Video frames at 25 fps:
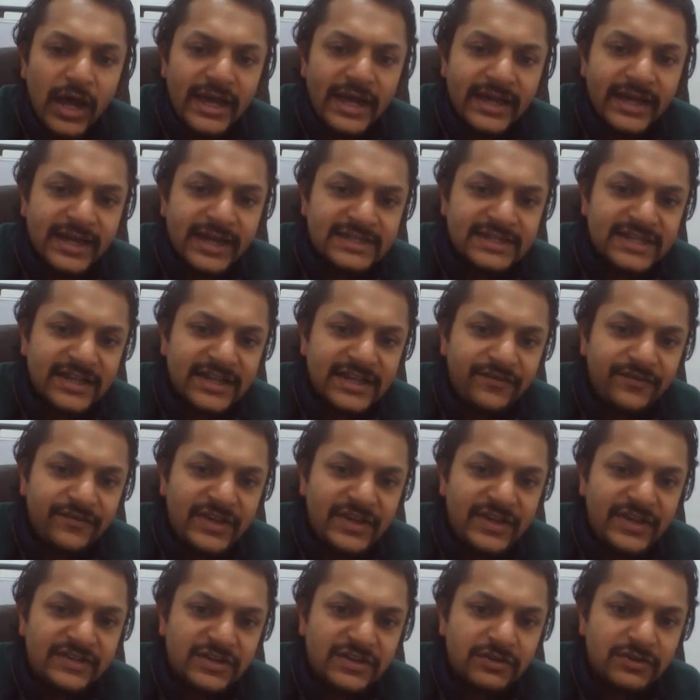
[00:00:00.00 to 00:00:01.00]
I can say V
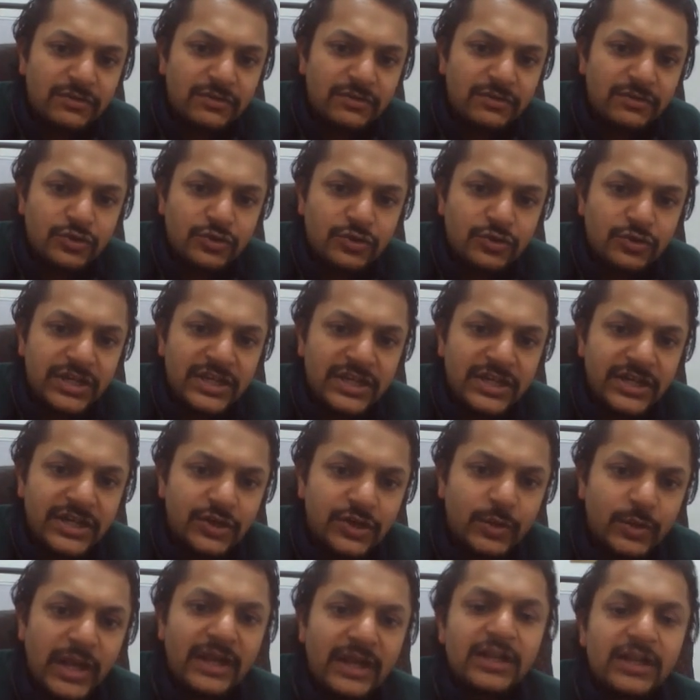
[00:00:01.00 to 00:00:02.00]
is equal to E
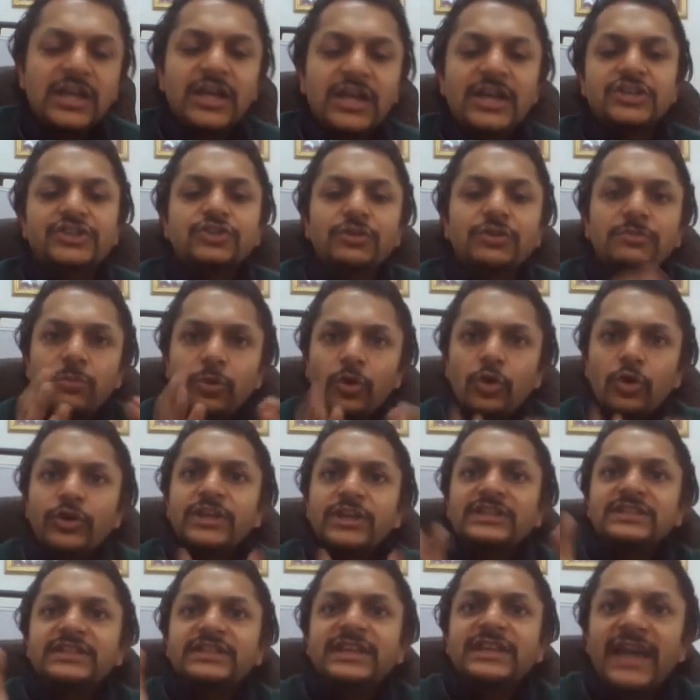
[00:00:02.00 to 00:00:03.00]
into L. So more
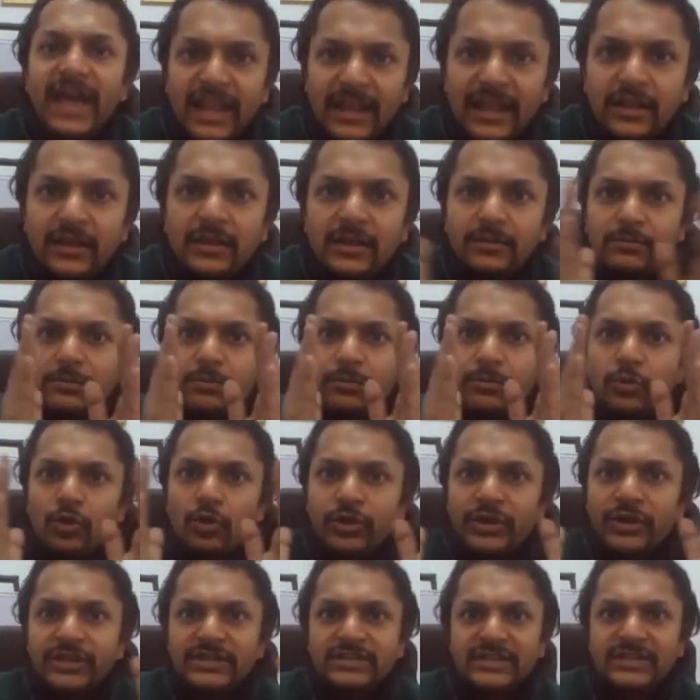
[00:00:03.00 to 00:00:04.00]
is the L,
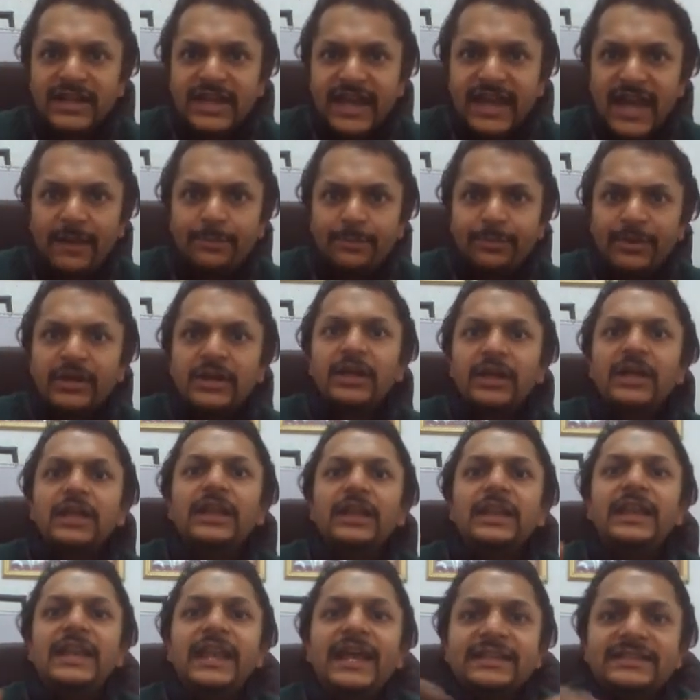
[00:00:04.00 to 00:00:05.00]
more is the gap,
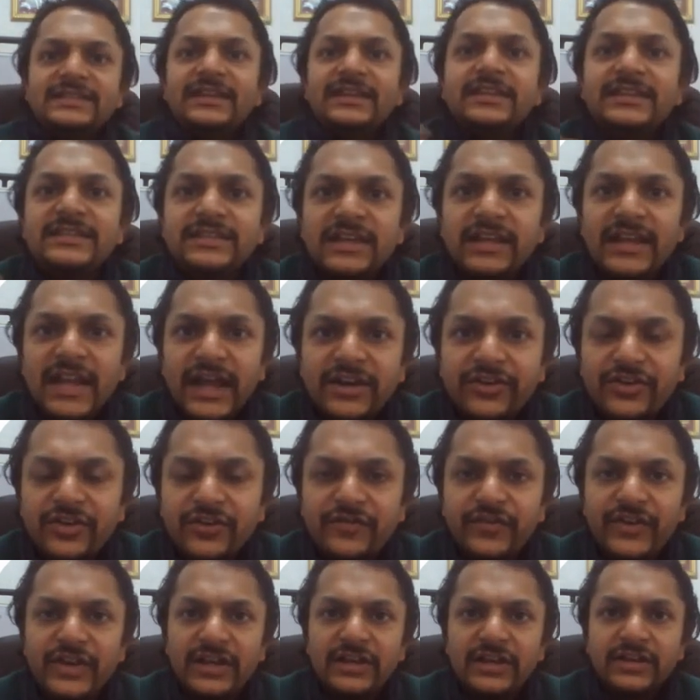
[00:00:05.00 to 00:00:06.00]
lesser is the electric
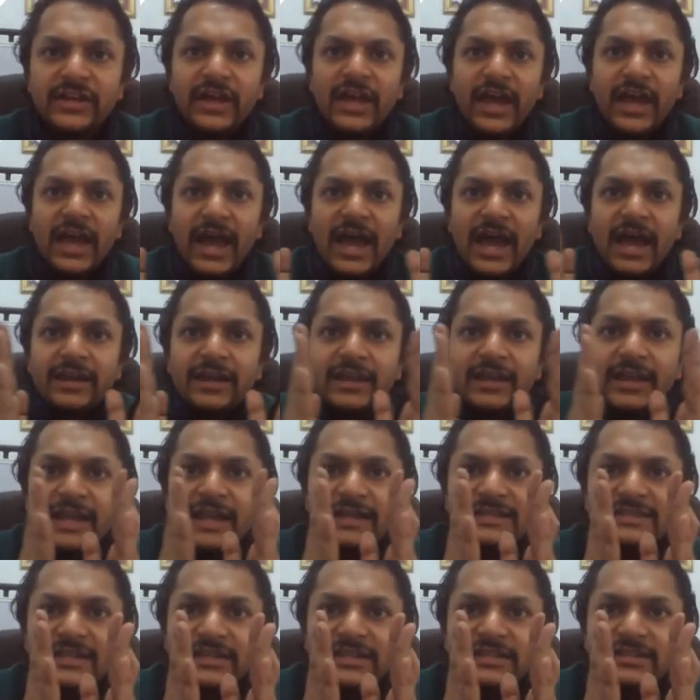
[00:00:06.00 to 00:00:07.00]
field, and
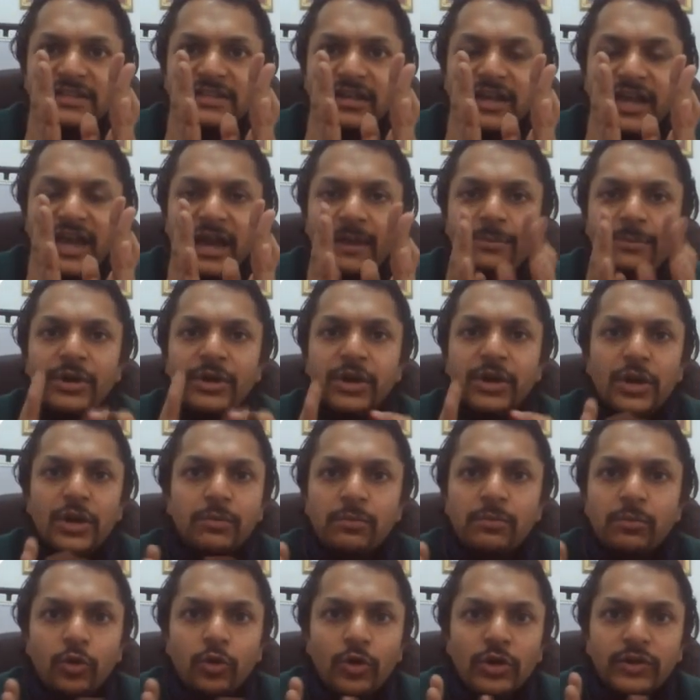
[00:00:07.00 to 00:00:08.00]
lesser is the gap,
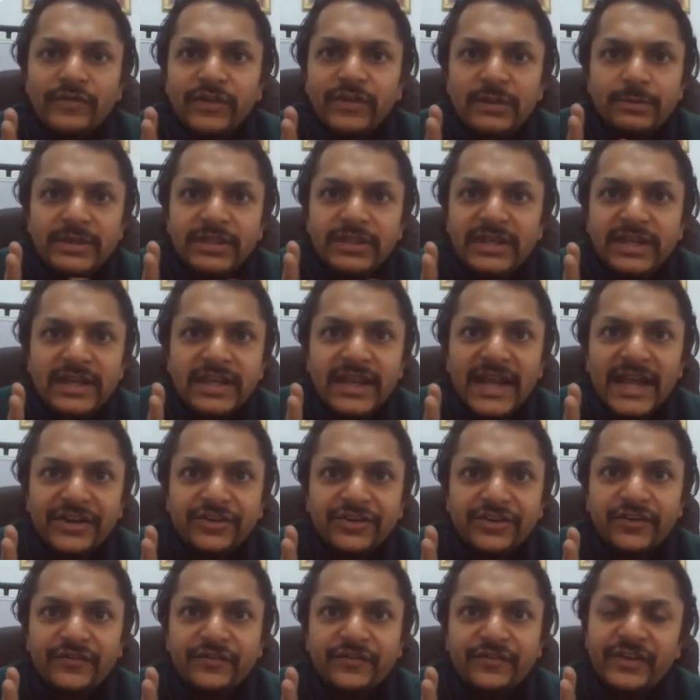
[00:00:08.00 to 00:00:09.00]
more will be the
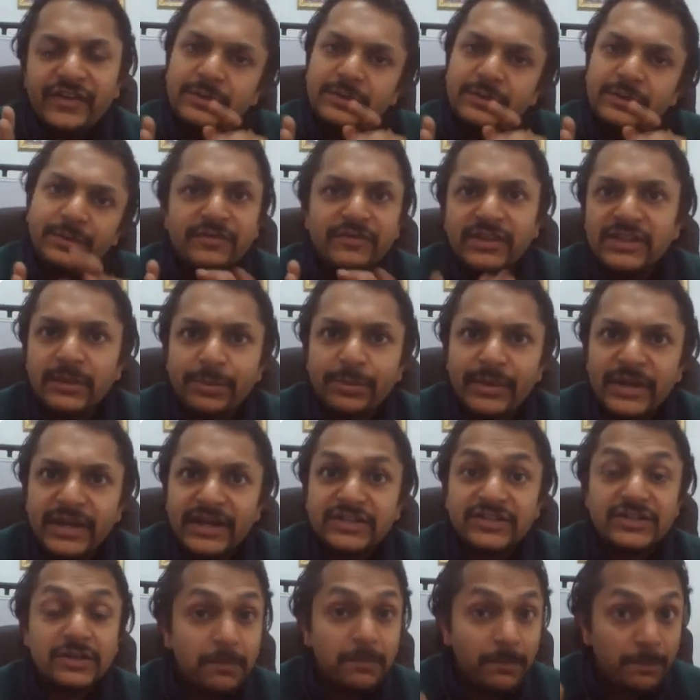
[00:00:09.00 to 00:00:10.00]
electric field between the
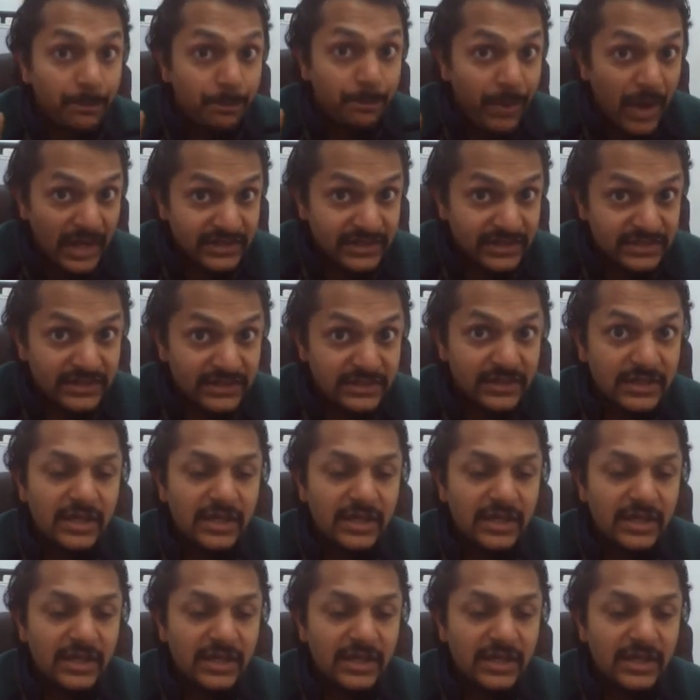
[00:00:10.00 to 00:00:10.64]
plates, but